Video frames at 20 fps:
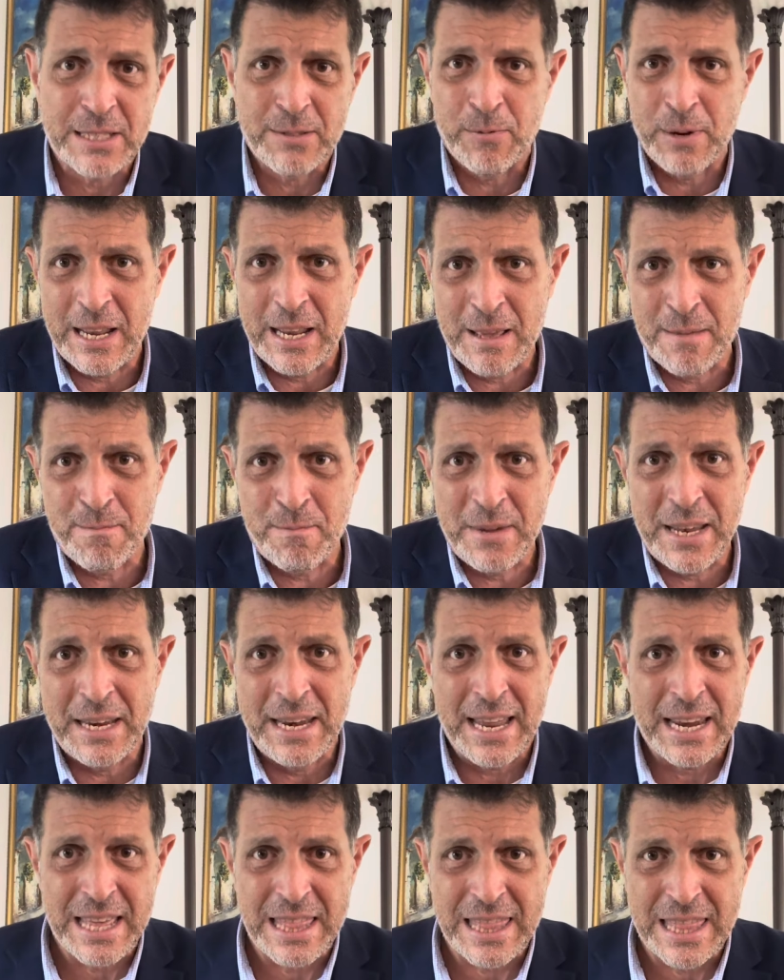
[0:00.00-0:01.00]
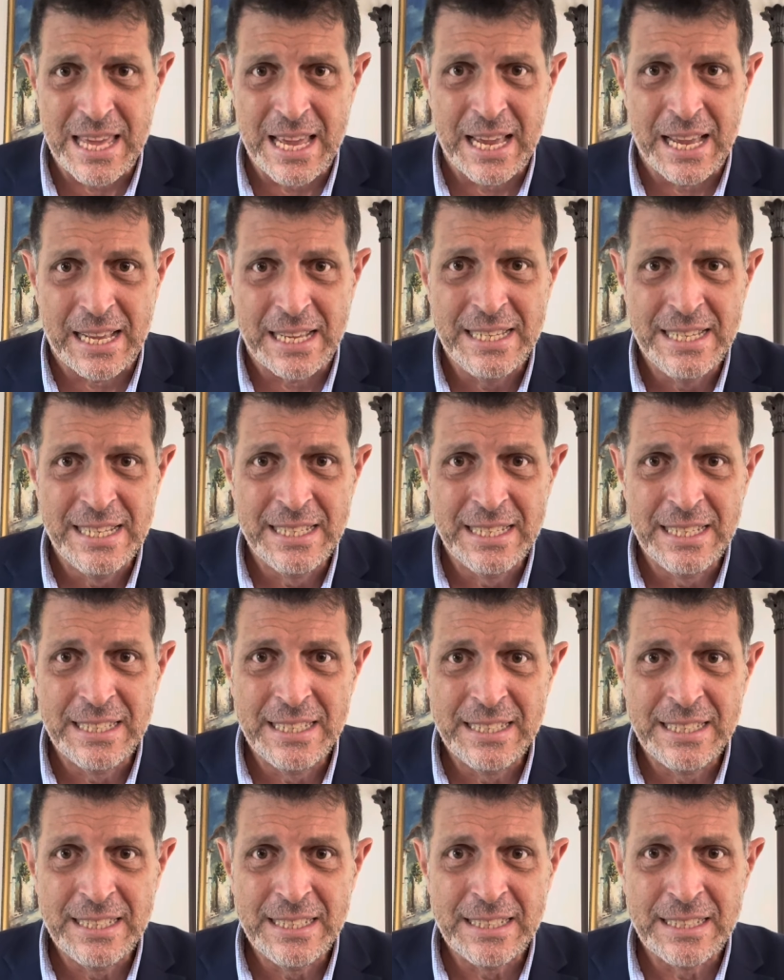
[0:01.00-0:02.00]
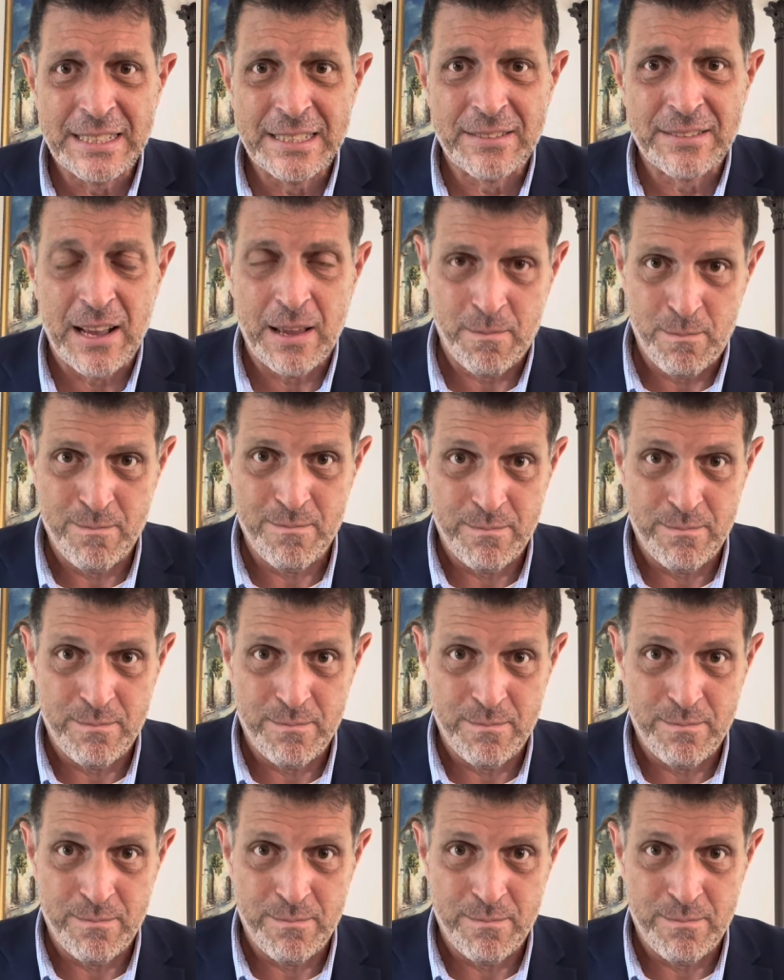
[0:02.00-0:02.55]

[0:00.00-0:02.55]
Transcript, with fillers: We didn't mean anything. Right?